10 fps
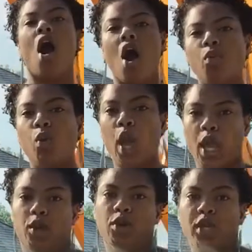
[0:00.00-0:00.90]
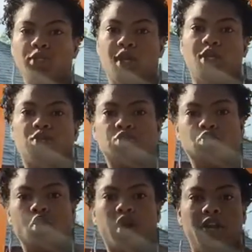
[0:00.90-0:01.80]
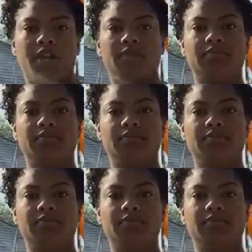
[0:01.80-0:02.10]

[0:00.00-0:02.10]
Okay, let's get it started.